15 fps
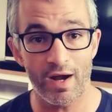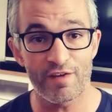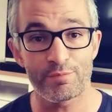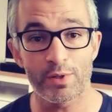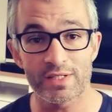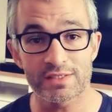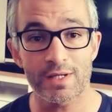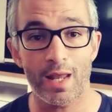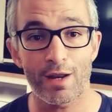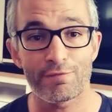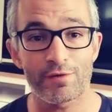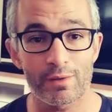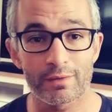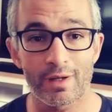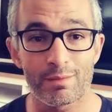I put a
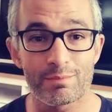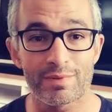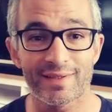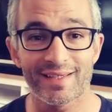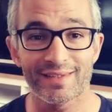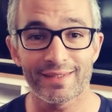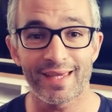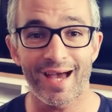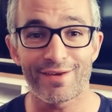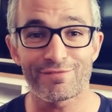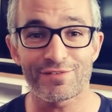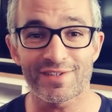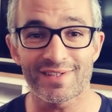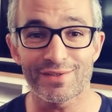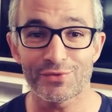telephone number in the
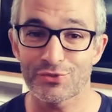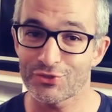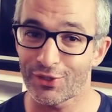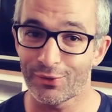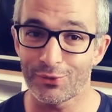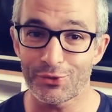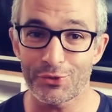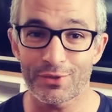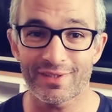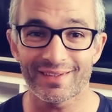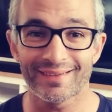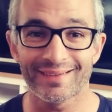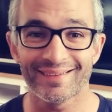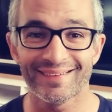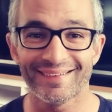advert so you
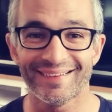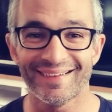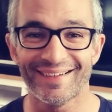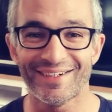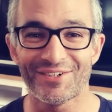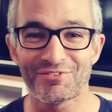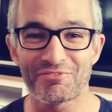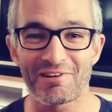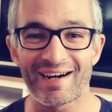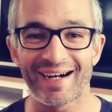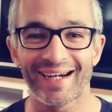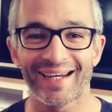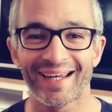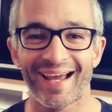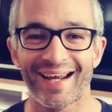can
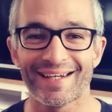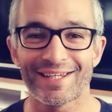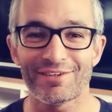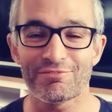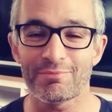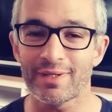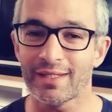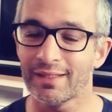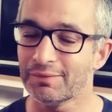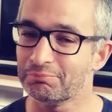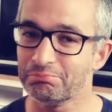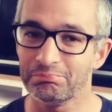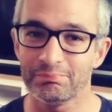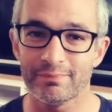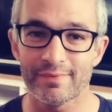ring and give
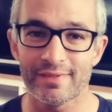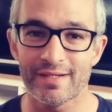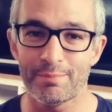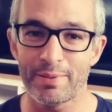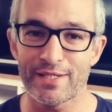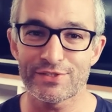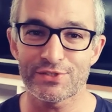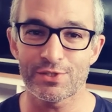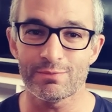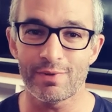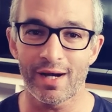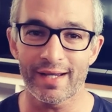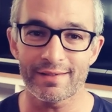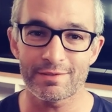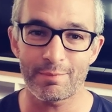me a piece of your
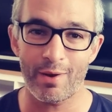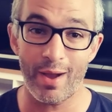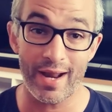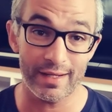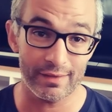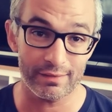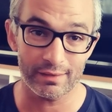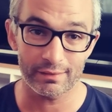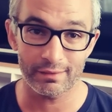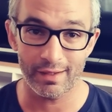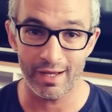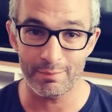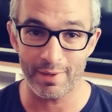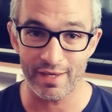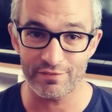mind about anything that
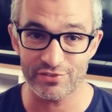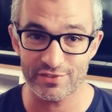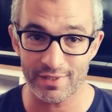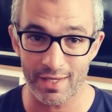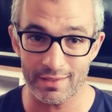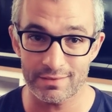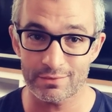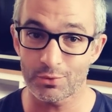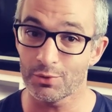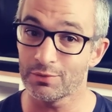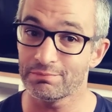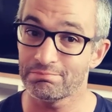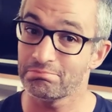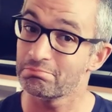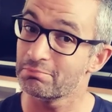I may have said
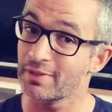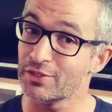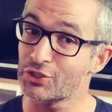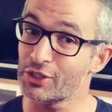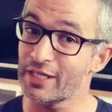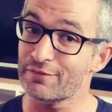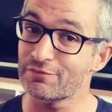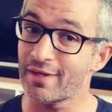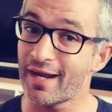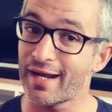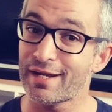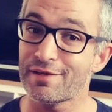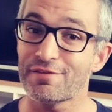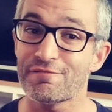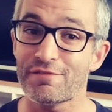or achieved in
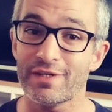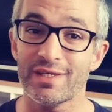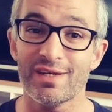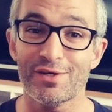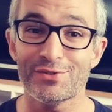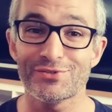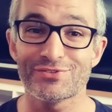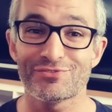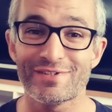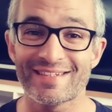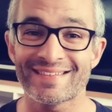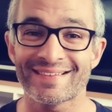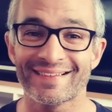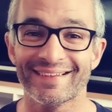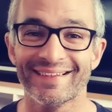any of the videos
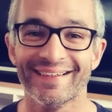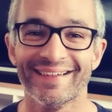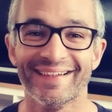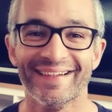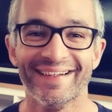recently.